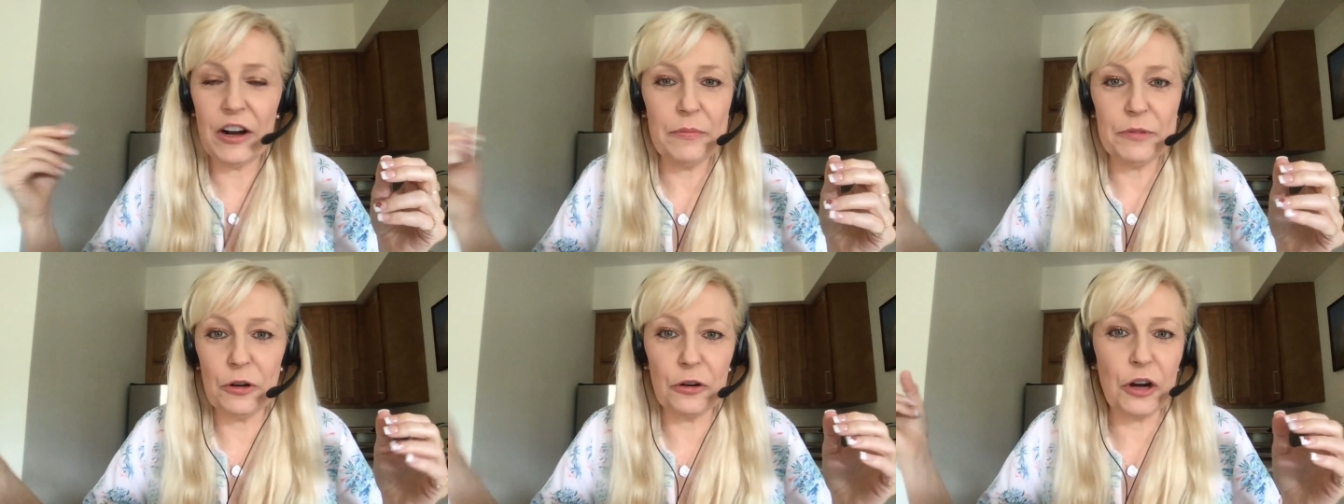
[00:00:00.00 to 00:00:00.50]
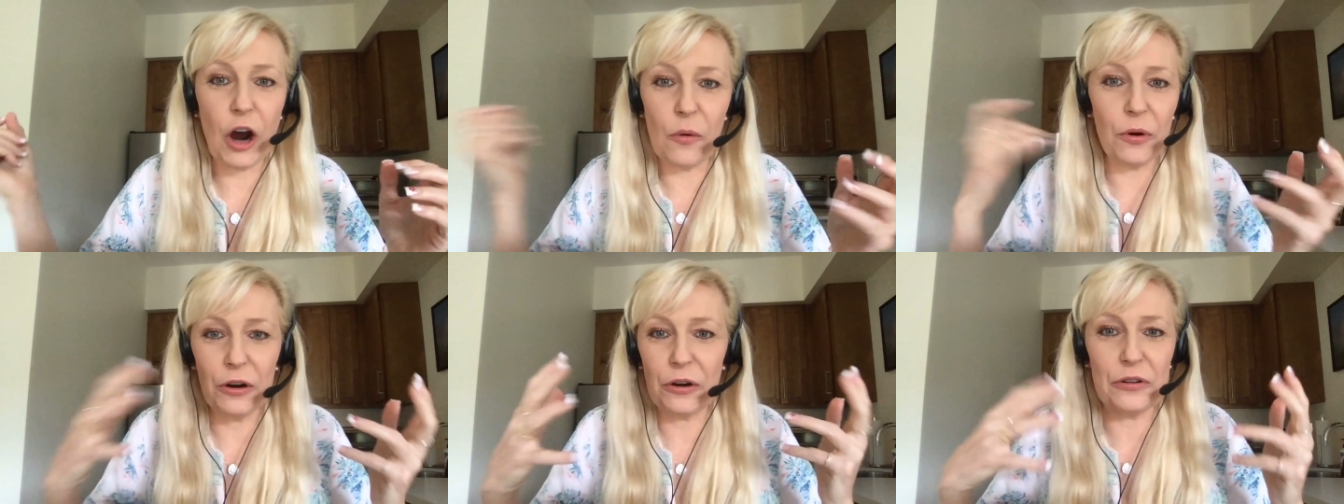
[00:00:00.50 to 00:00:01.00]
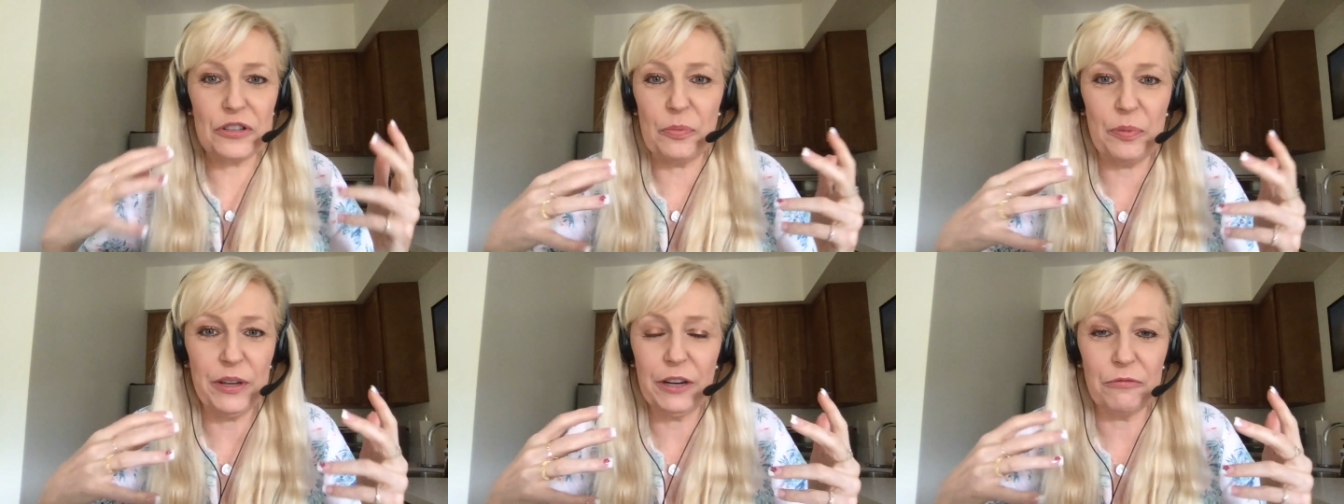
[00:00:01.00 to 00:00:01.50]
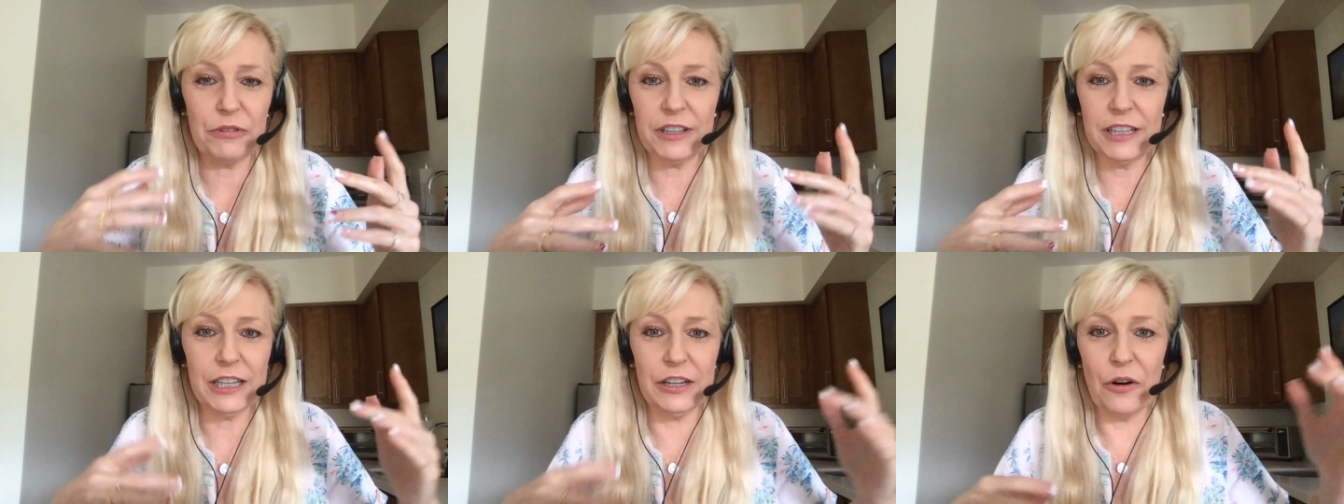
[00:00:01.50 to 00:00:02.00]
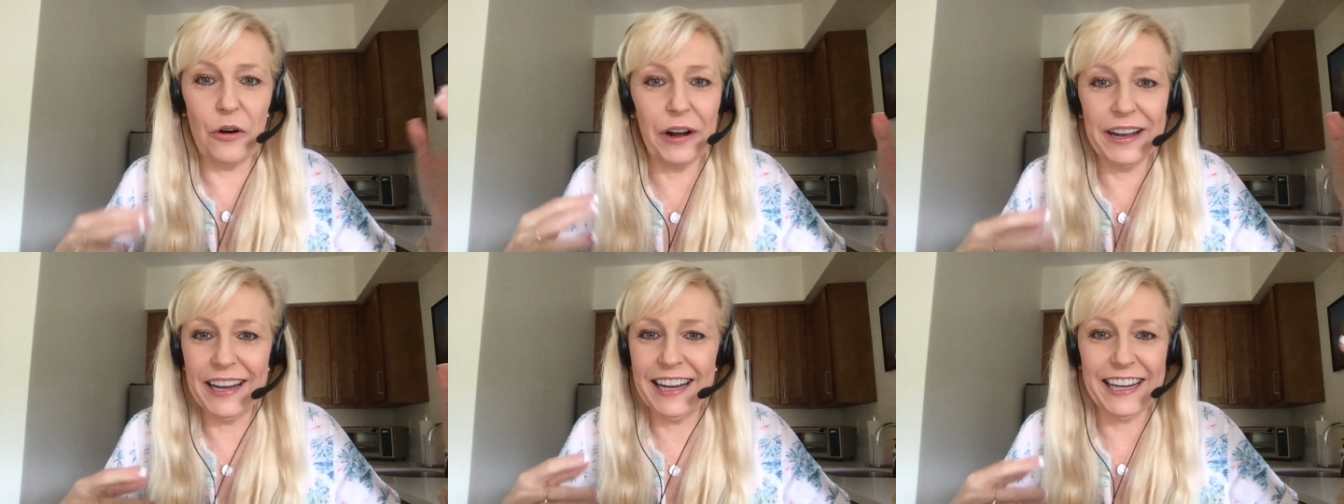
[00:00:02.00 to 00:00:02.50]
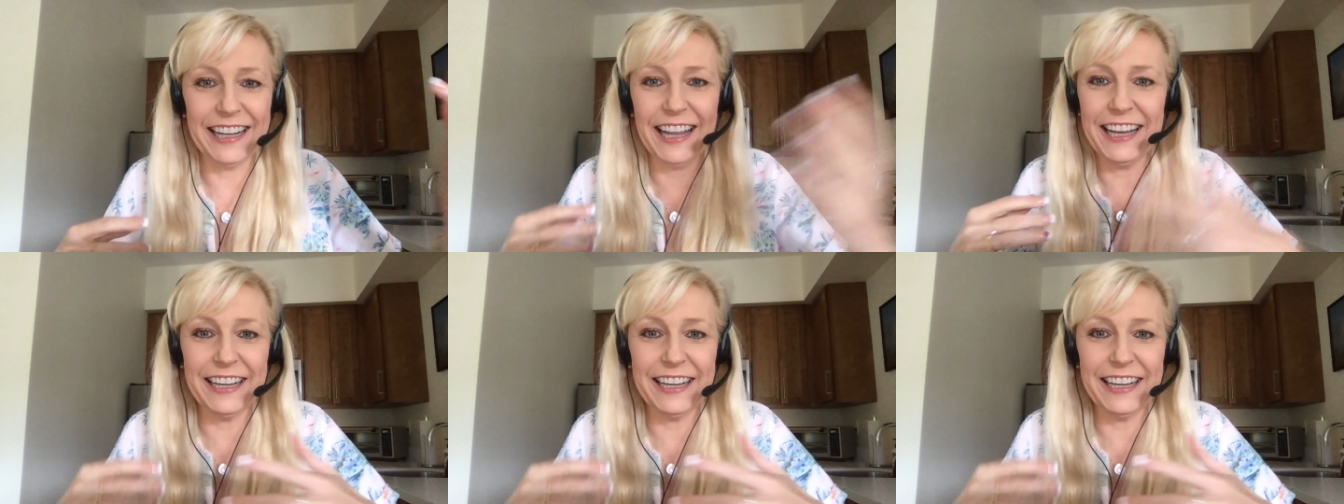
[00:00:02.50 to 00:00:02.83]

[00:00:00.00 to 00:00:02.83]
Um, your coworkers are being really annoying.